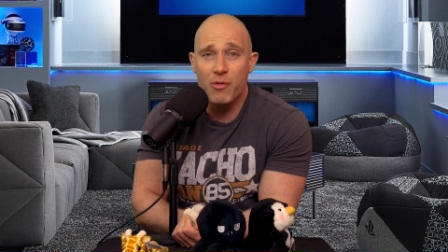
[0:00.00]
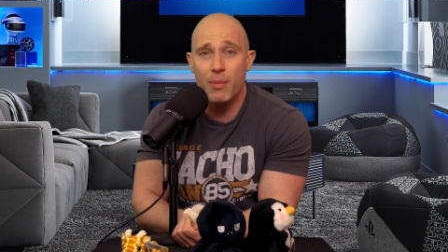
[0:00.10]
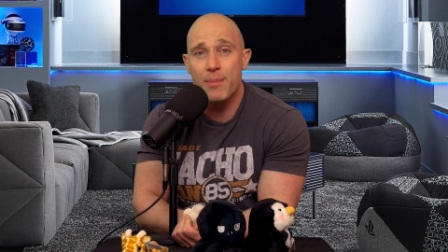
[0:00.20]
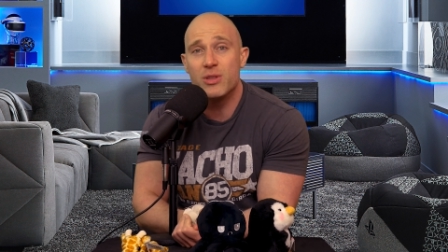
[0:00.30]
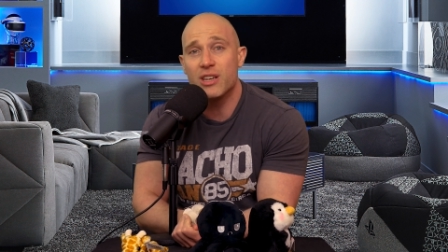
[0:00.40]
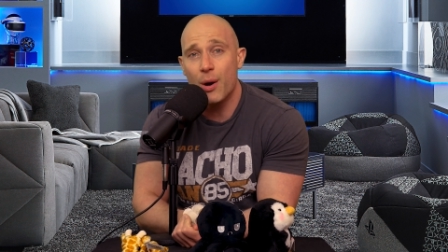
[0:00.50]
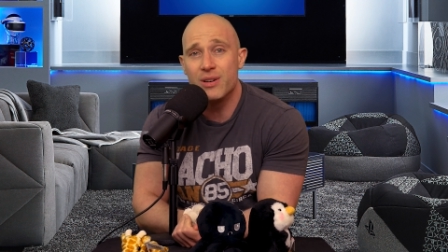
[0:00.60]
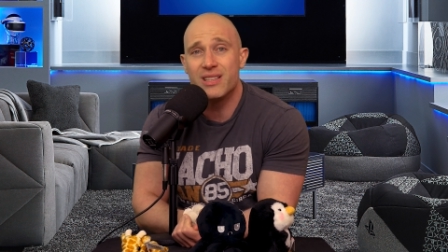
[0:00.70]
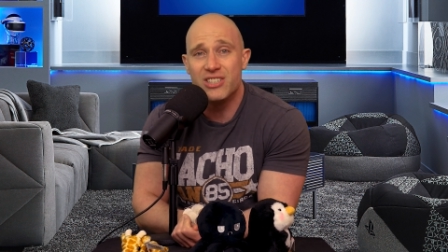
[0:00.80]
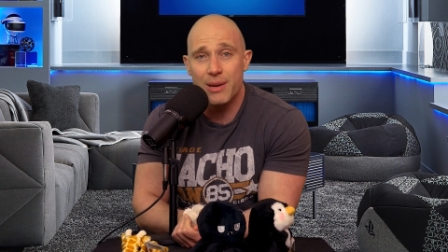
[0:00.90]
Remember that
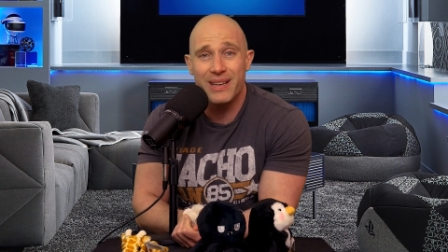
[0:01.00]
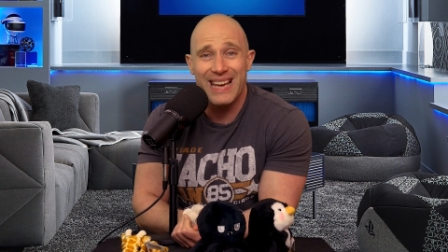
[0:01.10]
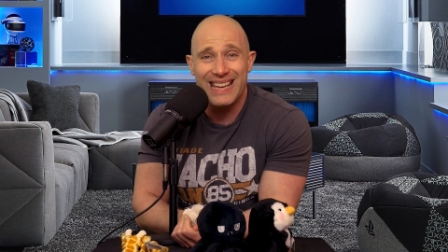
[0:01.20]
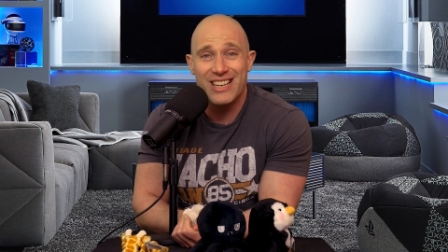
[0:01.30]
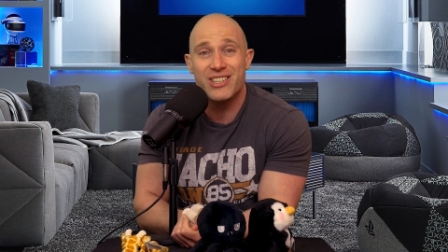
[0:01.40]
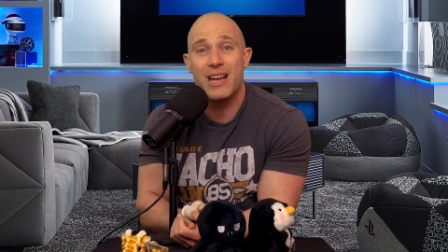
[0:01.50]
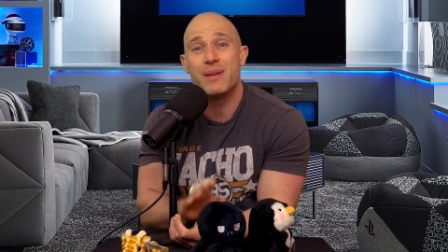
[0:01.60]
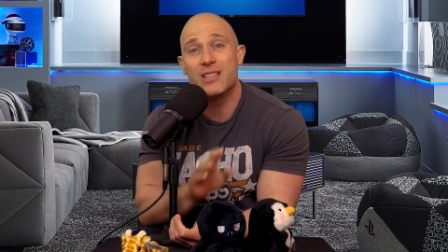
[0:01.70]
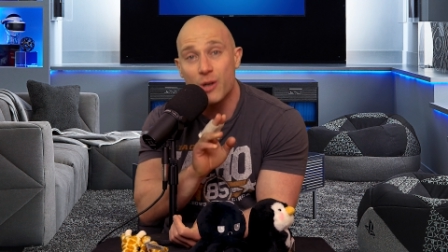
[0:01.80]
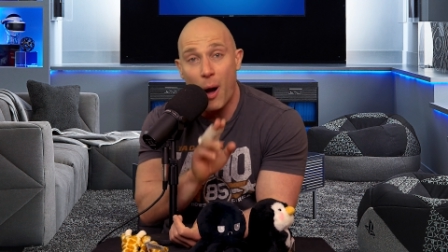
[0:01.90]
going to the gym and getting in
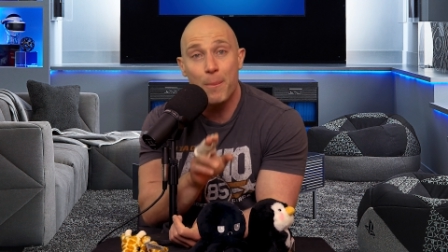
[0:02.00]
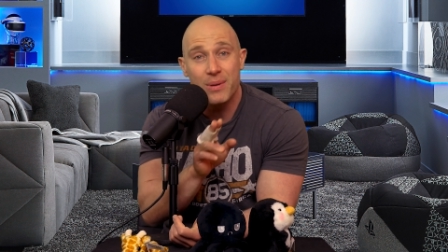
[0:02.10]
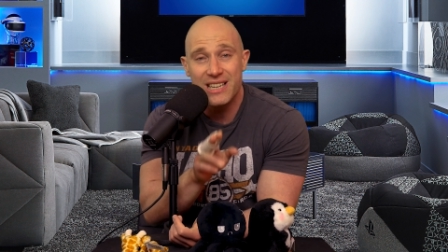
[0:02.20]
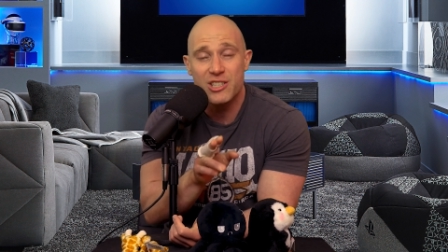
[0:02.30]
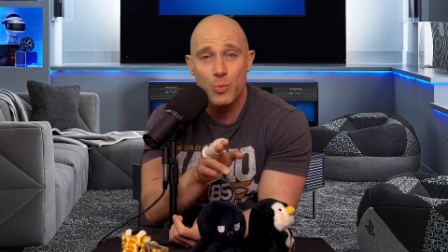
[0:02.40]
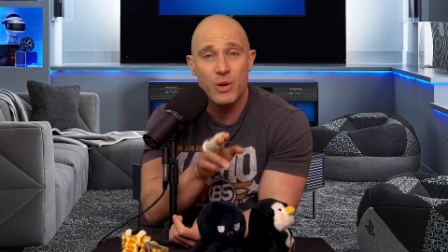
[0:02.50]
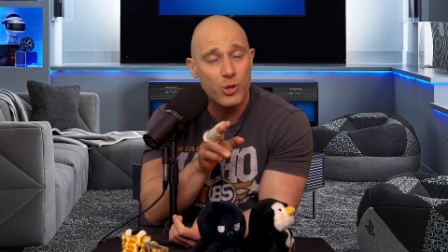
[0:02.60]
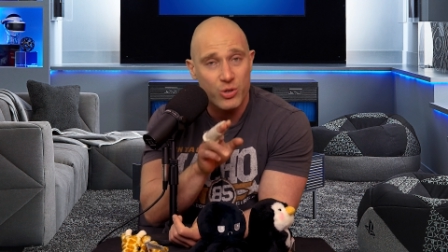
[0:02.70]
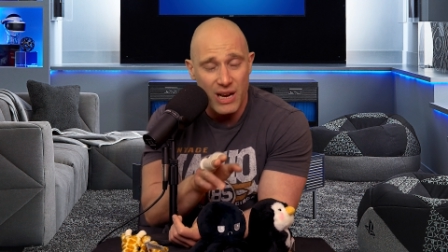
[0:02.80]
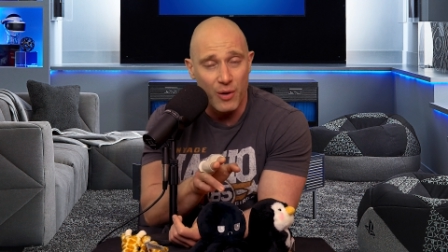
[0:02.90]
shape is a competition
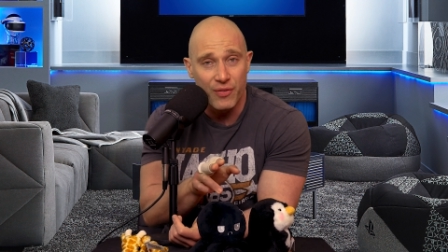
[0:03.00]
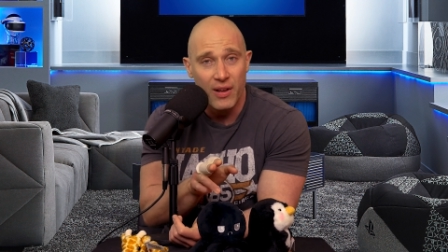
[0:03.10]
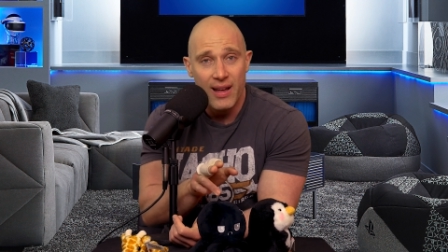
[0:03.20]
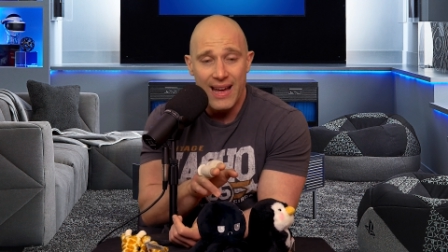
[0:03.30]
with yourself.